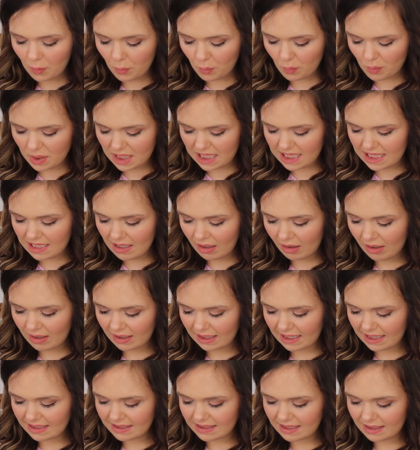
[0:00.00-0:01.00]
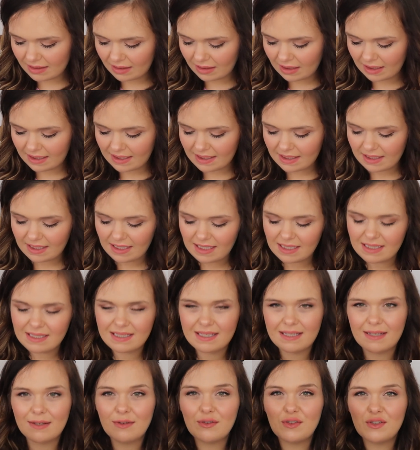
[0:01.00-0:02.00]
we are getting like
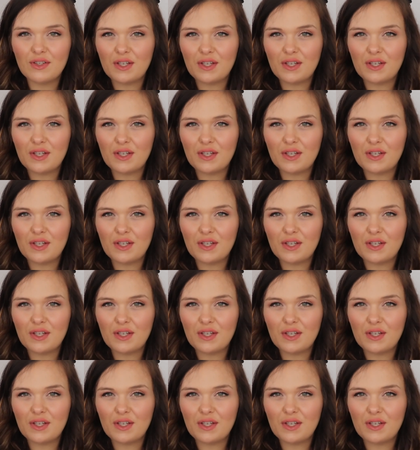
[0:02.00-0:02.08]
his